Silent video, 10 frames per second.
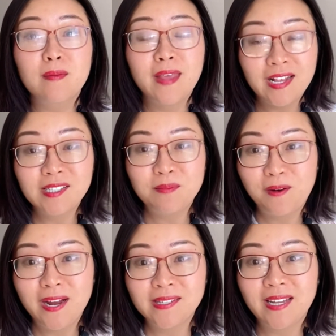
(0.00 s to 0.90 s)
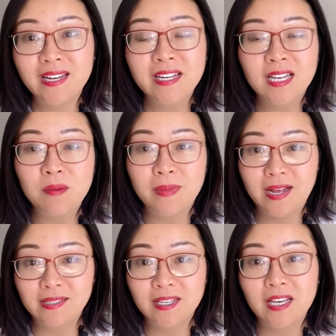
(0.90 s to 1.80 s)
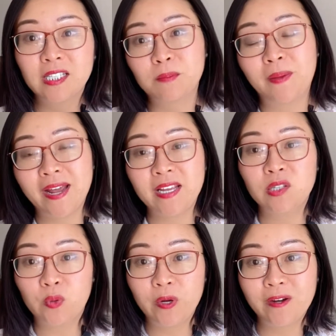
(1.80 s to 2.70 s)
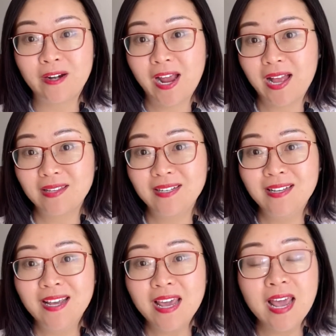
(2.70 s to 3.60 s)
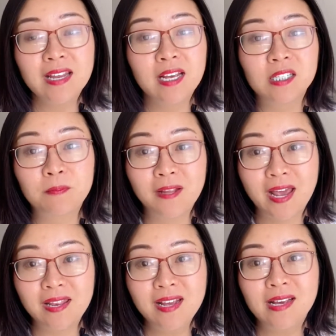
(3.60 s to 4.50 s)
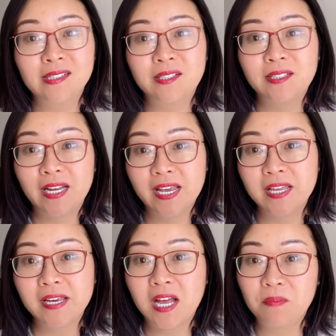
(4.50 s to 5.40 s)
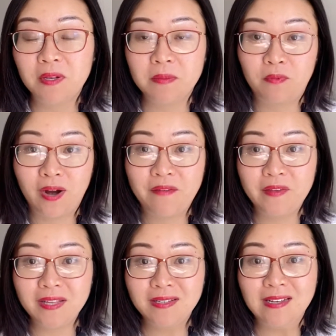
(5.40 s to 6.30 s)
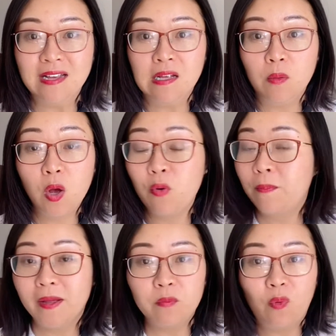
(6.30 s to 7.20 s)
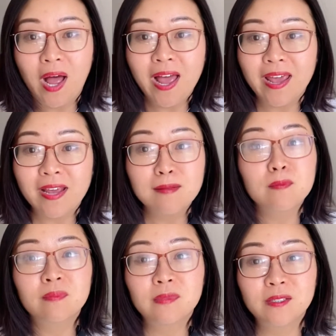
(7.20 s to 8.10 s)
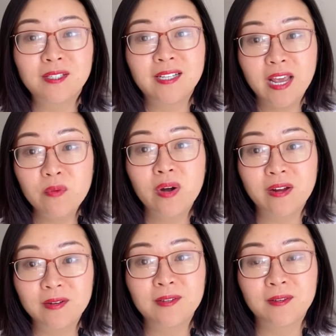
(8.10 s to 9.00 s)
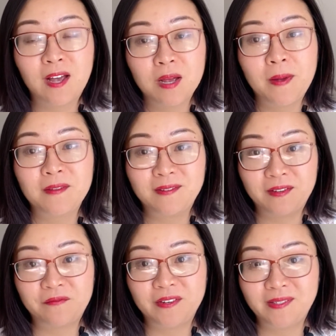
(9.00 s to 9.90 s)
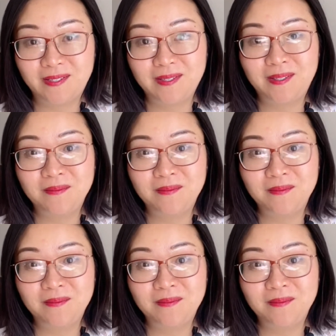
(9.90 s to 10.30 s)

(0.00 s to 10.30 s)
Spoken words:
That's the price that Elon Musk is buying Twitter at. And his plan is to take the company private. Oh, but why? So today we're going to talk about the differences.